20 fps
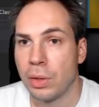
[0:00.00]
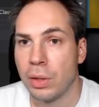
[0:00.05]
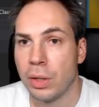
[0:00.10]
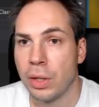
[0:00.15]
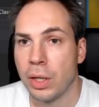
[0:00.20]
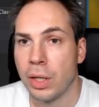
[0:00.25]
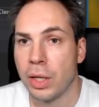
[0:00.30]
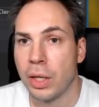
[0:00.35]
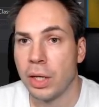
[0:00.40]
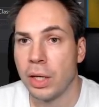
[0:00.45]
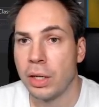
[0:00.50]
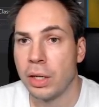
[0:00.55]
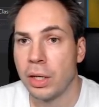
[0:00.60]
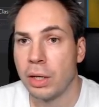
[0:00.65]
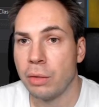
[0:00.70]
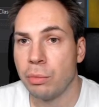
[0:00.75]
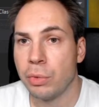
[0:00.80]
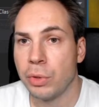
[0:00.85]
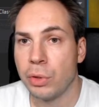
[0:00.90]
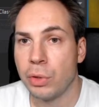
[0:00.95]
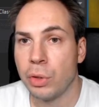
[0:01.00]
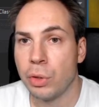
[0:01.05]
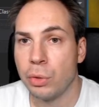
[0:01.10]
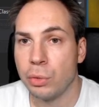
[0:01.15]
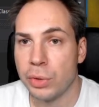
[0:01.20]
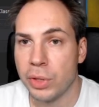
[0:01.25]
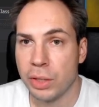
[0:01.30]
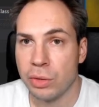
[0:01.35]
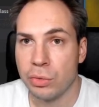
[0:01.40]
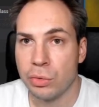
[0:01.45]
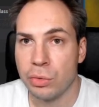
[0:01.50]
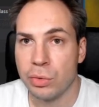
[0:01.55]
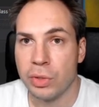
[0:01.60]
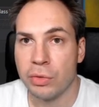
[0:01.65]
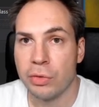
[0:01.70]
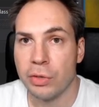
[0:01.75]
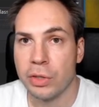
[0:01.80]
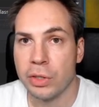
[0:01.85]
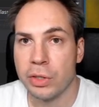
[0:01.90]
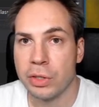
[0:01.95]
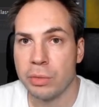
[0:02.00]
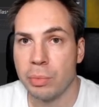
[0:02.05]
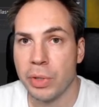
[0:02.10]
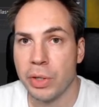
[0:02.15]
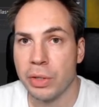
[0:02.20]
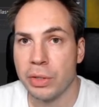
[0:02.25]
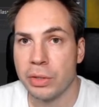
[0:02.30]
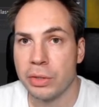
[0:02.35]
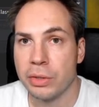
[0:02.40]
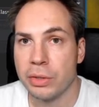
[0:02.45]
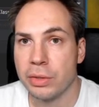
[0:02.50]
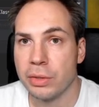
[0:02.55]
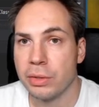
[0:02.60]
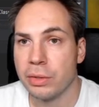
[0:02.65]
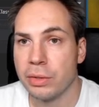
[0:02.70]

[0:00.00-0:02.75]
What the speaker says: And I will go then to the first boss.